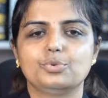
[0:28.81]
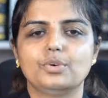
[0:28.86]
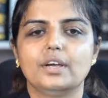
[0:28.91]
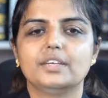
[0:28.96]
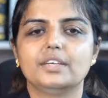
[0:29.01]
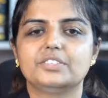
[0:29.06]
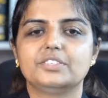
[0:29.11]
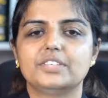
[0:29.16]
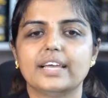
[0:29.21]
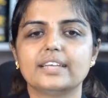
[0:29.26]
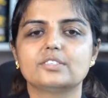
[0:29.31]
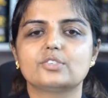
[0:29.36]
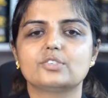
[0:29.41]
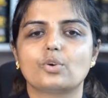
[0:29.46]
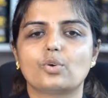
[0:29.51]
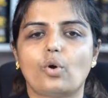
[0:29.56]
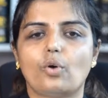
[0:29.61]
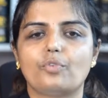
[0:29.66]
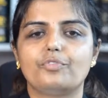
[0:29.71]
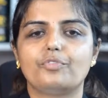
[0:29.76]
shares are
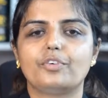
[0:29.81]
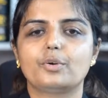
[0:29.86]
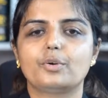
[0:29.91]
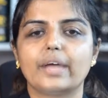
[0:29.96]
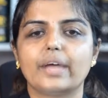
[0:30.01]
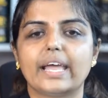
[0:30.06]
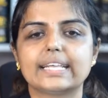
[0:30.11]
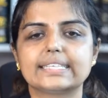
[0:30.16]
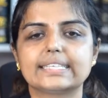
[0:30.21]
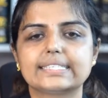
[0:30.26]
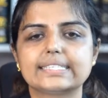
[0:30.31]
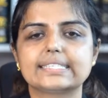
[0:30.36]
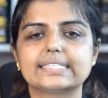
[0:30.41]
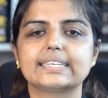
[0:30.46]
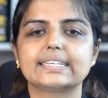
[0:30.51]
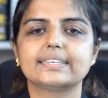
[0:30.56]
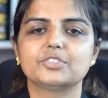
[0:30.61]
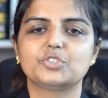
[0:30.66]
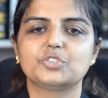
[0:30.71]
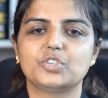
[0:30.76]
offered to
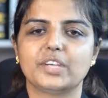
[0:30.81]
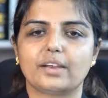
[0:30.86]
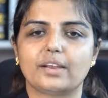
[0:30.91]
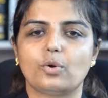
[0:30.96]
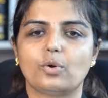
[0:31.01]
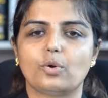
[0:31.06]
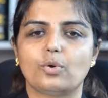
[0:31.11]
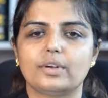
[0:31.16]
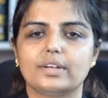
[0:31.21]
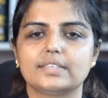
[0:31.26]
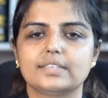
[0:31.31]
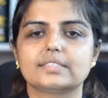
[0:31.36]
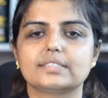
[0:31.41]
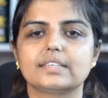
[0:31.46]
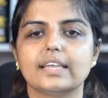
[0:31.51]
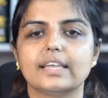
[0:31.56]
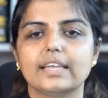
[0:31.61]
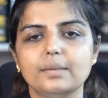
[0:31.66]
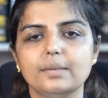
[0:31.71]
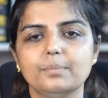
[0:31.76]
existing shareholders
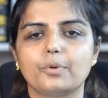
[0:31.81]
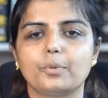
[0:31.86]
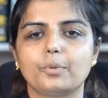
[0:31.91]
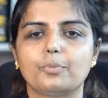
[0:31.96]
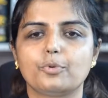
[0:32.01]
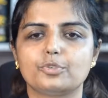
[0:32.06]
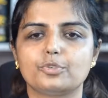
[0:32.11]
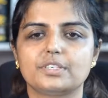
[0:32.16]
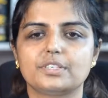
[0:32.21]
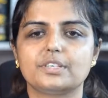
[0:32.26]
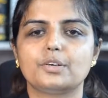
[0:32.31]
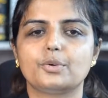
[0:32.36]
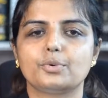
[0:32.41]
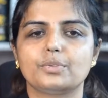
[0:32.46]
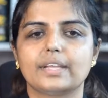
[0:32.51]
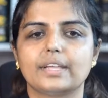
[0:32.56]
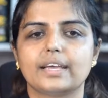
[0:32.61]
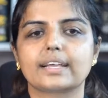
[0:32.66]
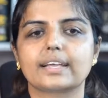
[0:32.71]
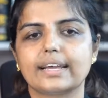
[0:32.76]
in proportion to
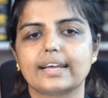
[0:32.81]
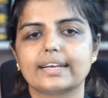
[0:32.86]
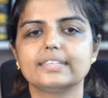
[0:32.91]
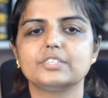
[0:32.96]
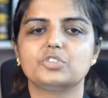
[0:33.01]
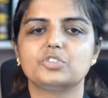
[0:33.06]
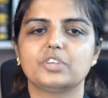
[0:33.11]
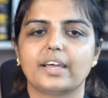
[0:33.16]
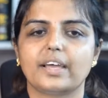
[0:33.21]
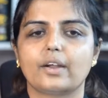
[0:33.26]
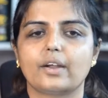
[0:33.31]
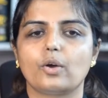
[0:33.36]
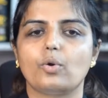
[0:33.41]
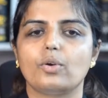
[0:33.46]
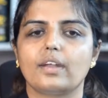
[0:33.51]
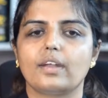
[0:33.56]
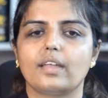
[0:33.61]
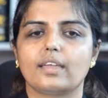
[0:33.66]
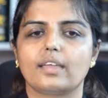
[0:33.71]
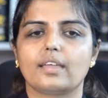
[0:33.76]
their current
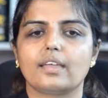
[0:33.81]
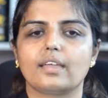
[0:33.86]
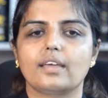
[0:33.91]
shareholding.